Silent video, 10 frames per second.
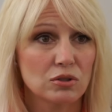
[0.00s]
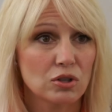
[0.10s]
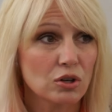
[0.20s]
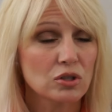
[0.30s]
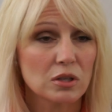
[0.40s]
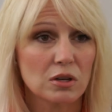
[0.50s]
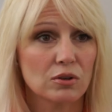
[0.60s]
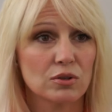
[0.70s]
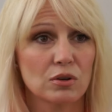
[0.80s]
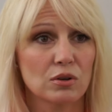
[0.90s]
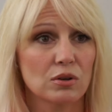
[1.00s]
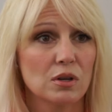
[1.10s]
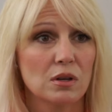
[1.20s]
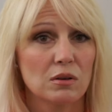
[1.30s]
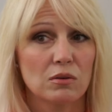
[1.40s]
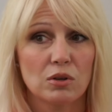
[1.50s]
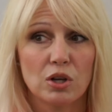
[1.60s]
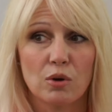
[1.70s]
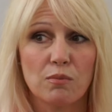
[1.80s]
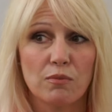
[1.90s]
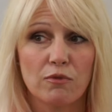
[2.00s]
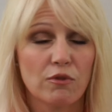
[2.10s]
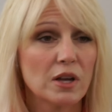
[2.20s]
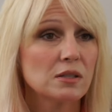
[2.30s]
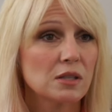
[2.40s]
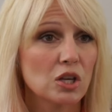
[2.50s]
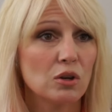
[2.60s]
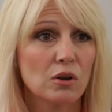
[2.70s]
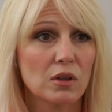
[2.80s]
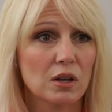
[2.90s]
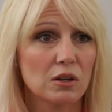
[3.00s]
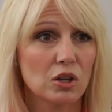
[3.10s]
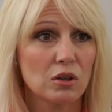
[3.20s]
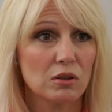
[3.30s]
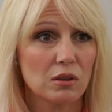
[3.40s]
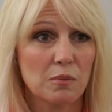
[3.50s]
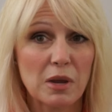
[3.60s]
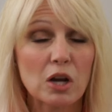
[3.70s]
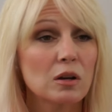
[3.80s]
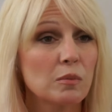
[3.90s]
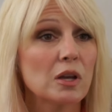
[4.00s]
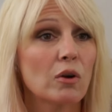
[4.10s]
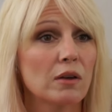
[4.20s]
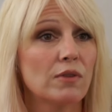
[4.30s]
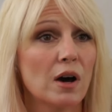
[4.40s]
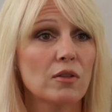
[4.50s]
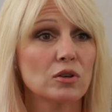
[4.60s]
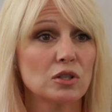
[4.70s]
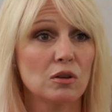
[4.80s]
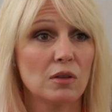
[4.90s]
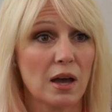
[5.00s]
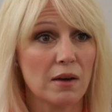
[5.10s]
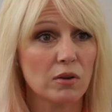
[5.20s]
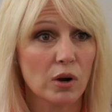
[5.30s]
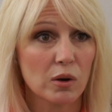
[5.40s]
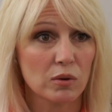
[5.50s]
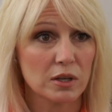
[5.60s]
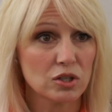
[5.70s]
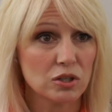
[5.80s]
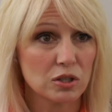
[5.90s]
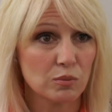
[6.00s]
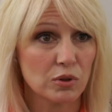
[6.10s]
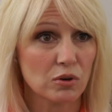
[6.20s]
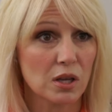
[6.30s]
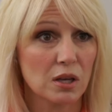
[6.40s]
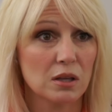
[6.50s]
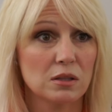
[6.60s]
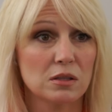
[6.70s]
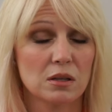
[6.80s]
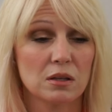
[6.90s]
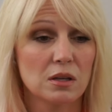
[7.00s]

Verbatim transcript: church leaders, or, you know, friends that you know that appear to be great fathers to you, that have a great relationship with their kids.